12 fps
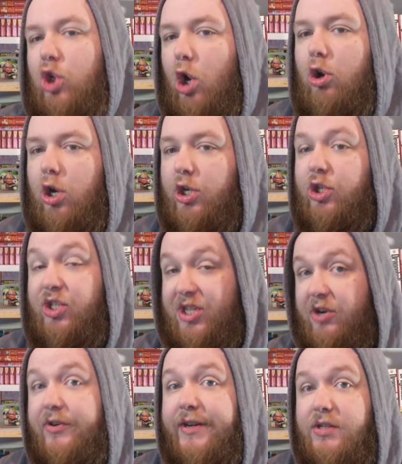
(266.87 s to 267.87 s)
Joker
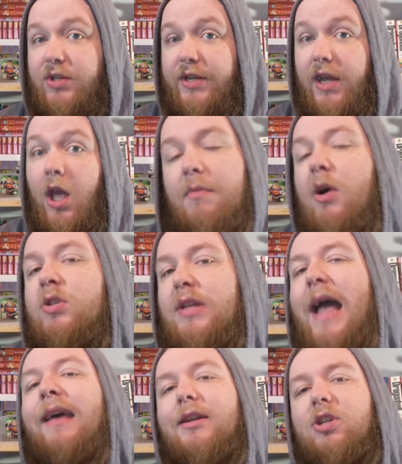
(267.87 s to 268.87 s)
seriously, you're most
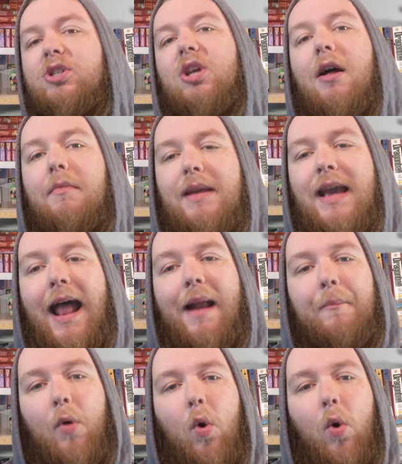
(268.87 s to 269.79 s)
likely just going to be kind of